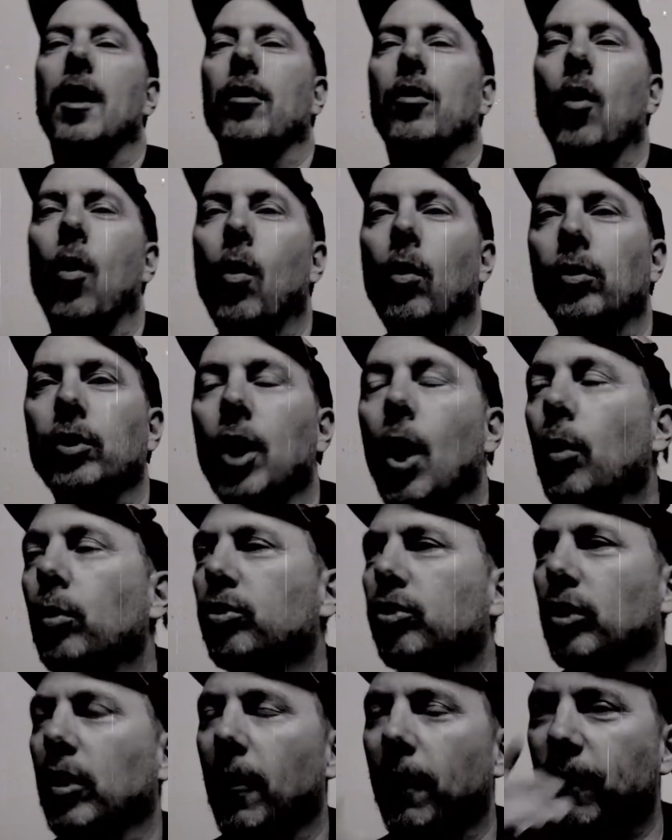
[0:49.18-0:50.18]
whole
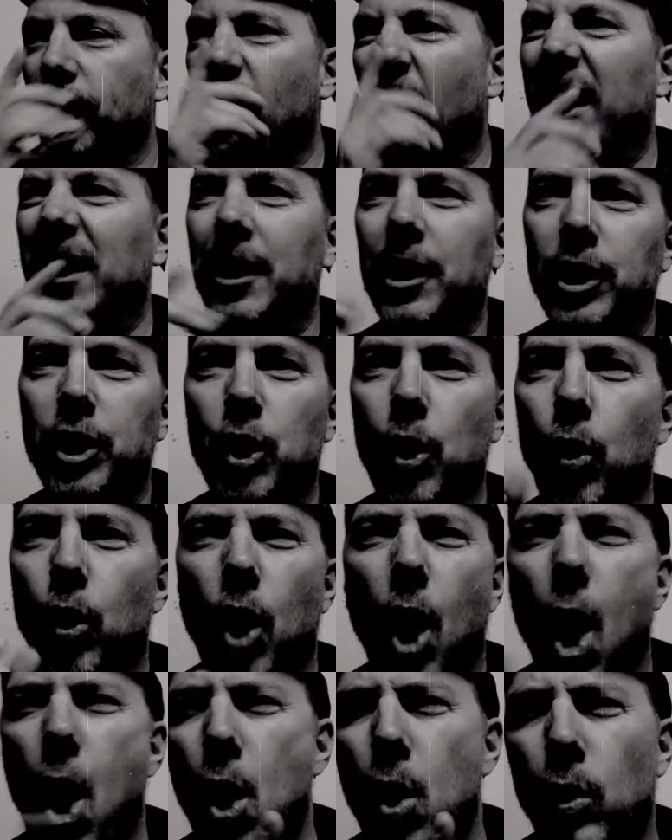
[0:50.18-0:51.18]
notion of finding
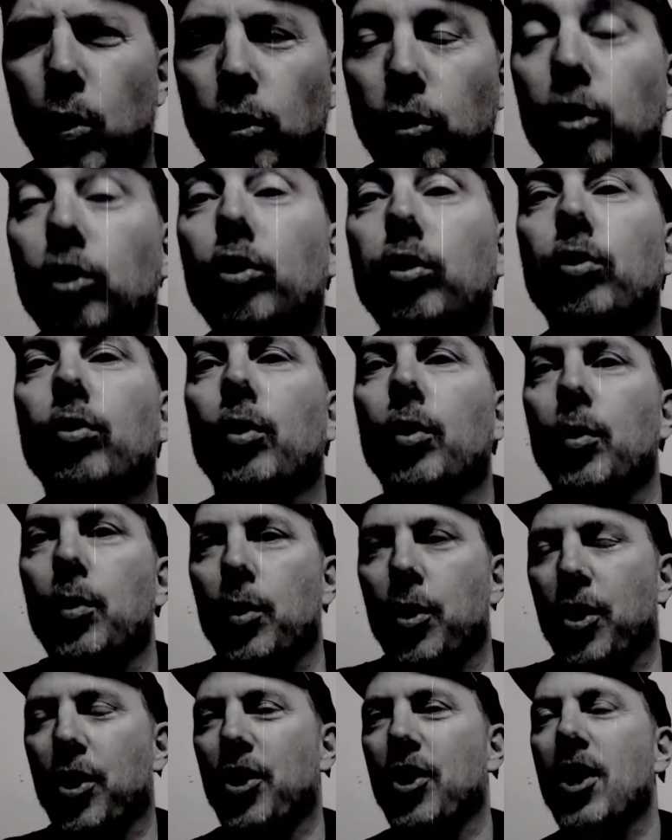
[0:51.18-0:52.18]
your own
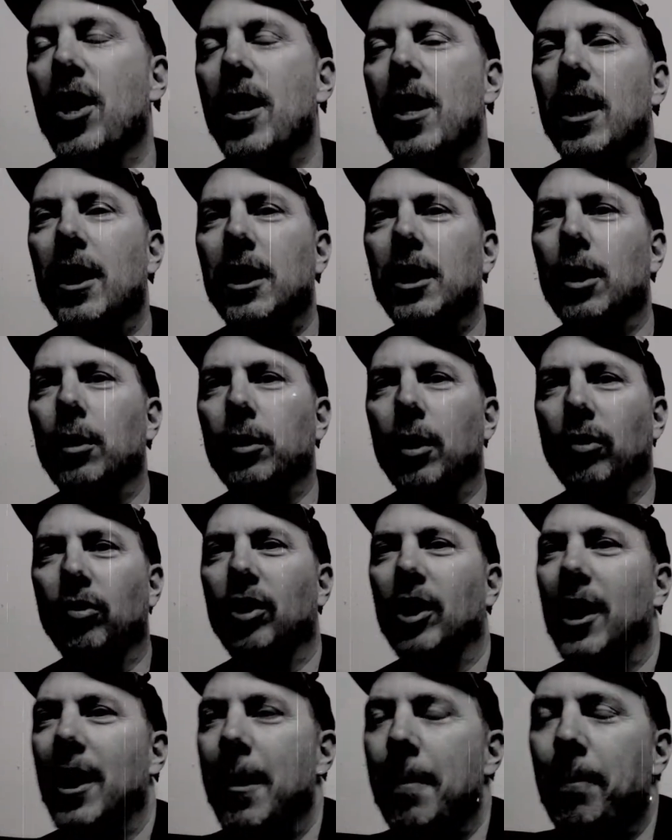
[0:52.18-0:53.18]
truth.
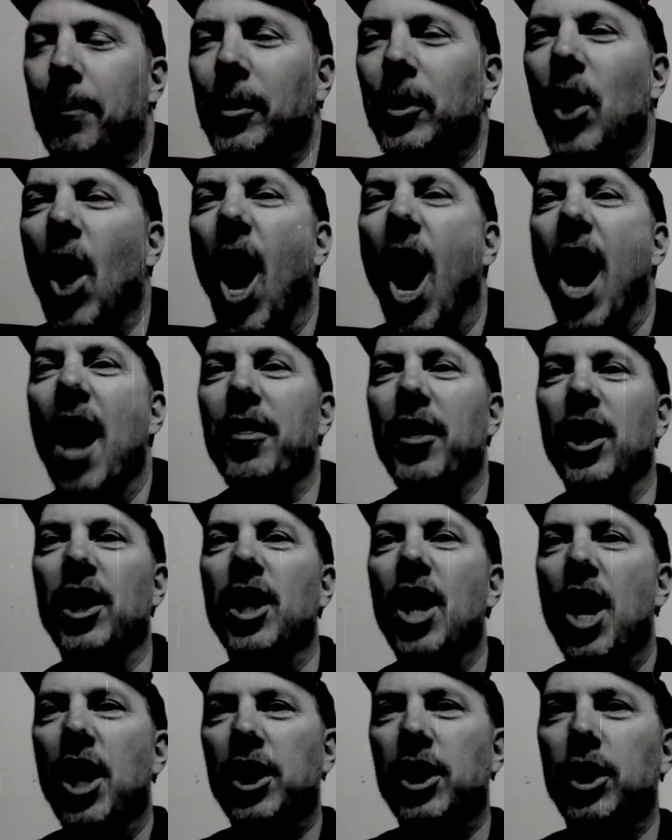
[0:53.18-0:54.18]
Doesn't it imply that,
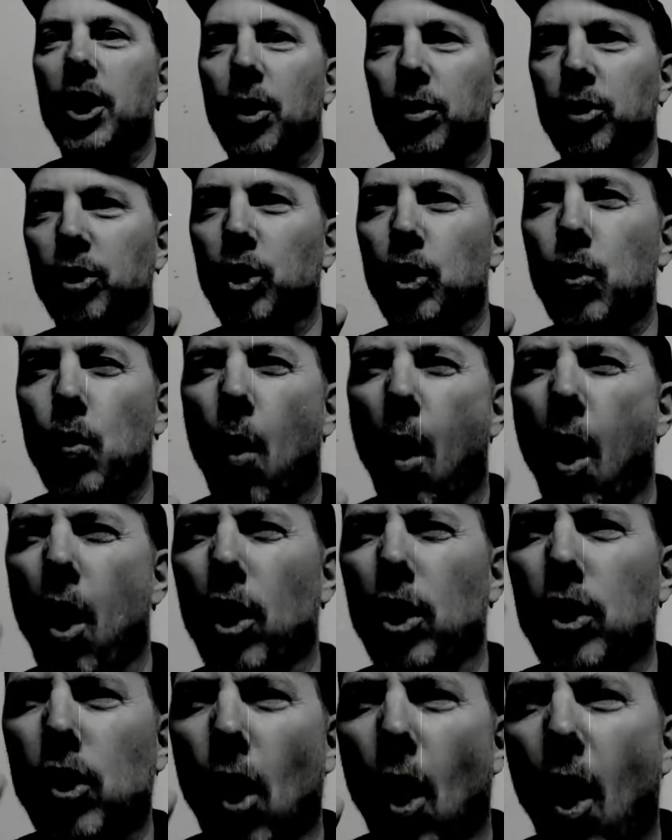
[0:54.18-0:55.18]
you
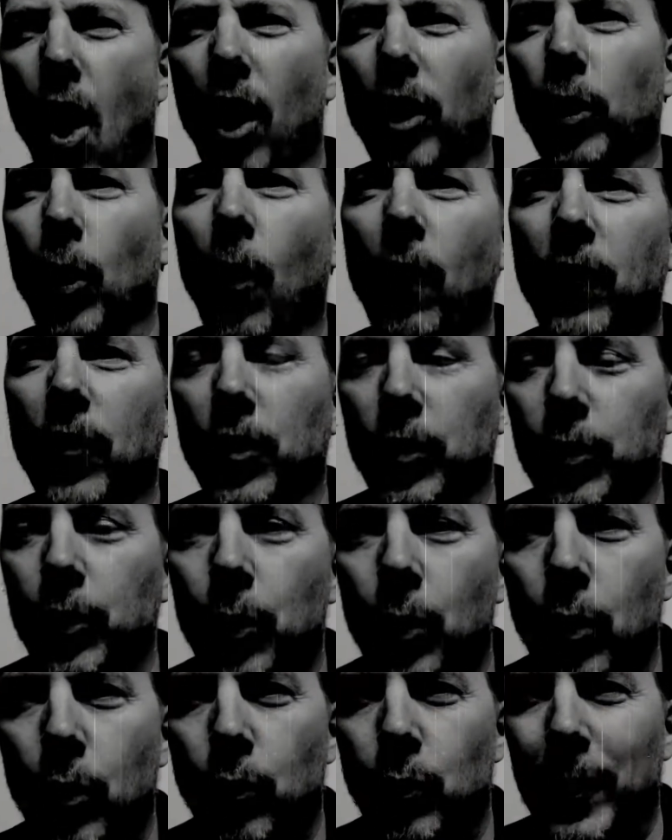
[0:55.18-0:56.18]
are God over
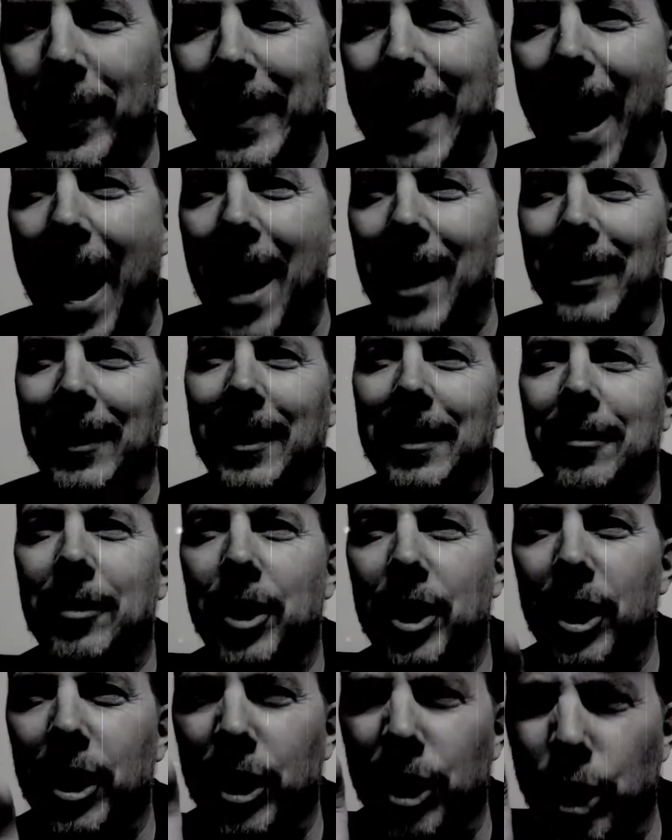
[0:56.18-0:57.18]
your
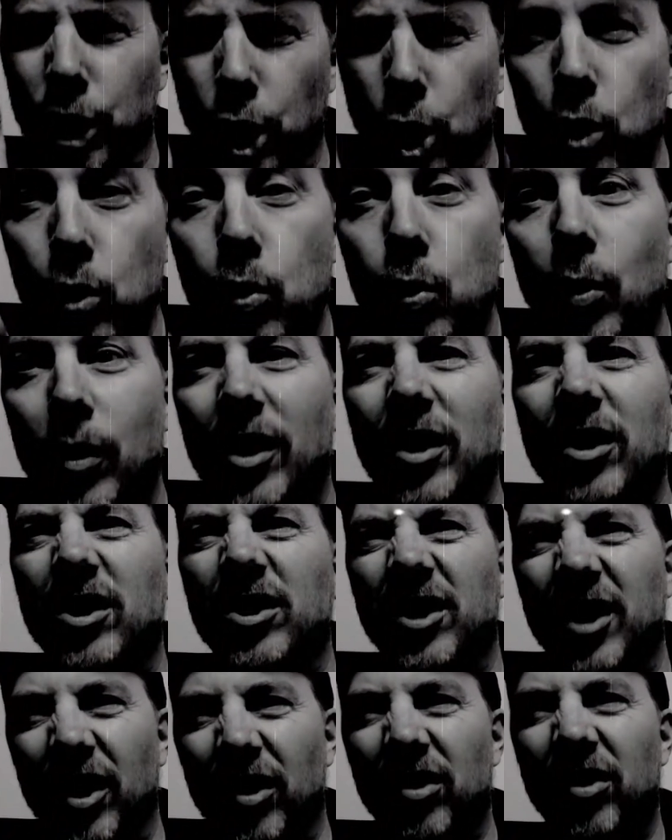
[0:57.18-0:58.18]
reality? You will
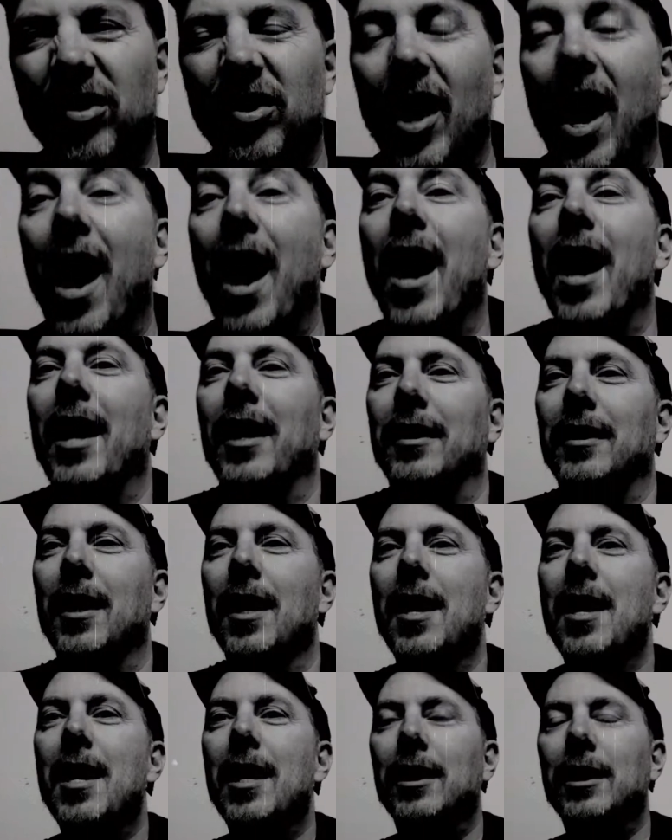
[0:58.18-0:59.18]
decide.
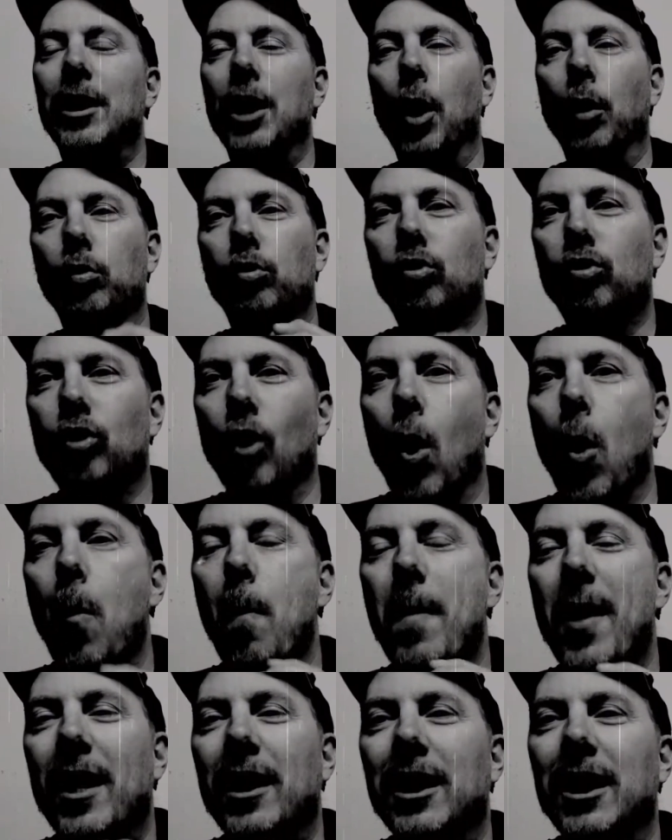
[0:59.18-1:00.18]
So
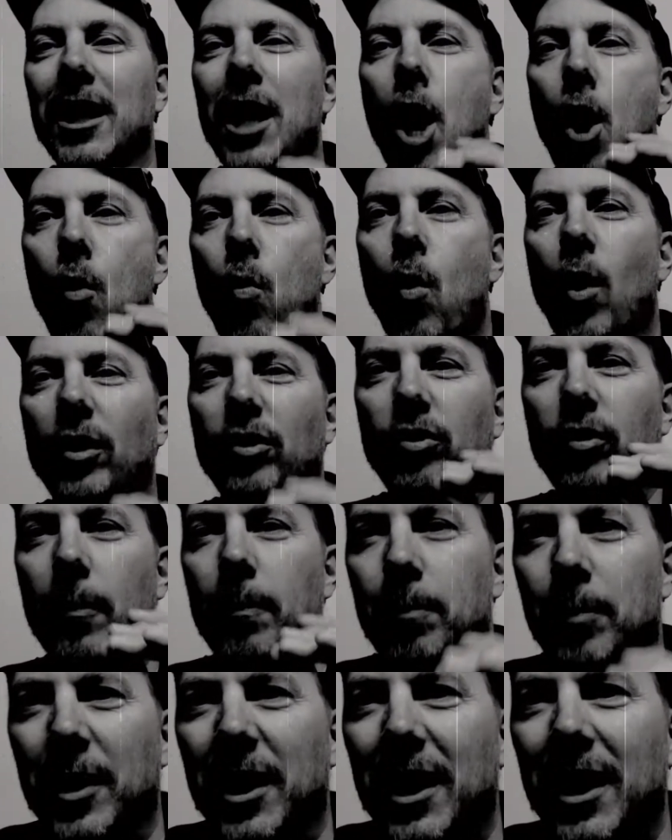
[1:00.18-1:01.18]
many want to
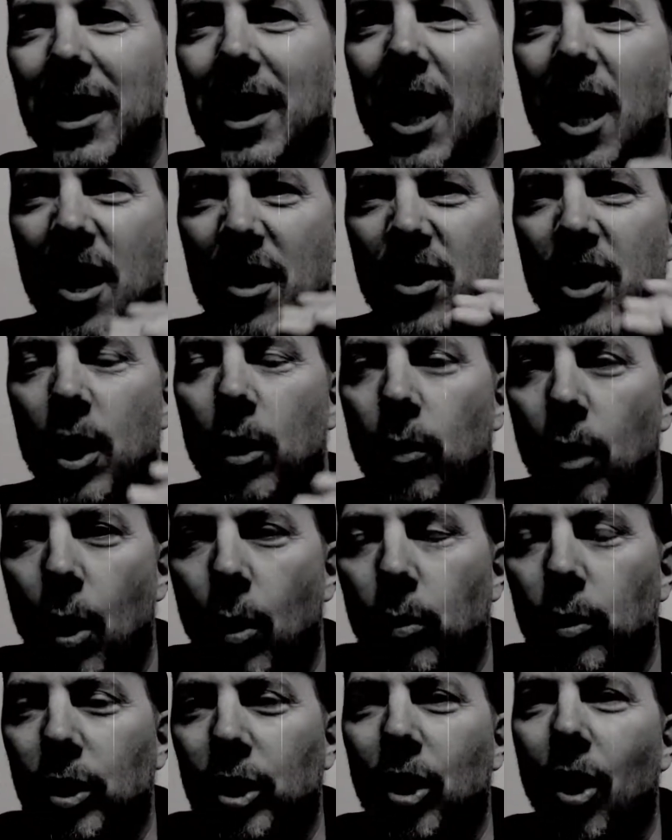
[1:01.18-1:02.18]
be their
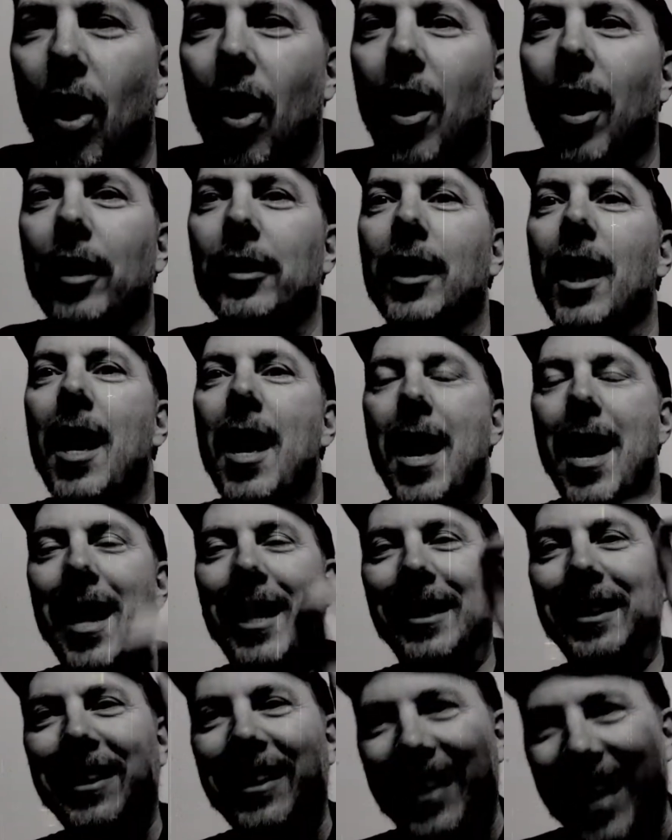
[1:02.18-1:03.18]
own God.
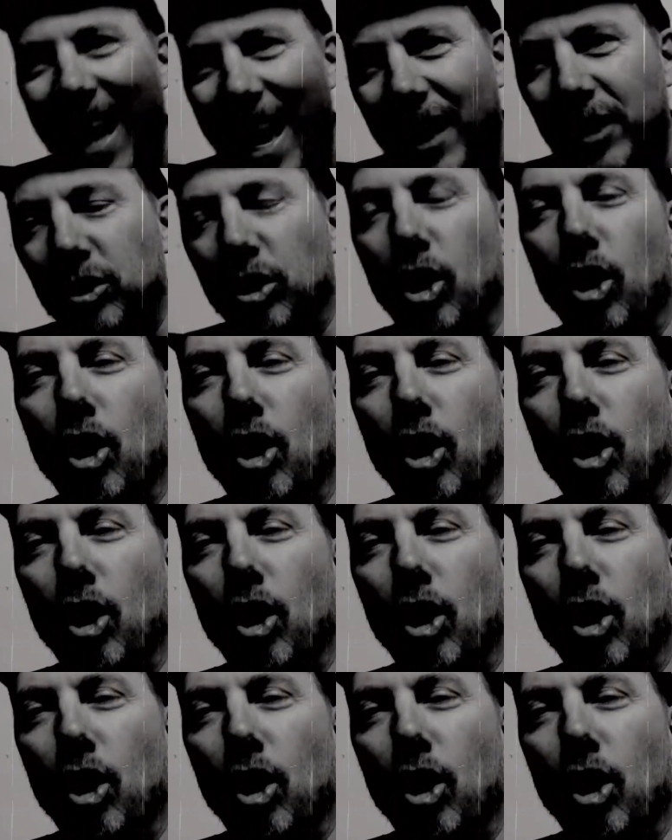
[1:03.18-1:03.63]
And yet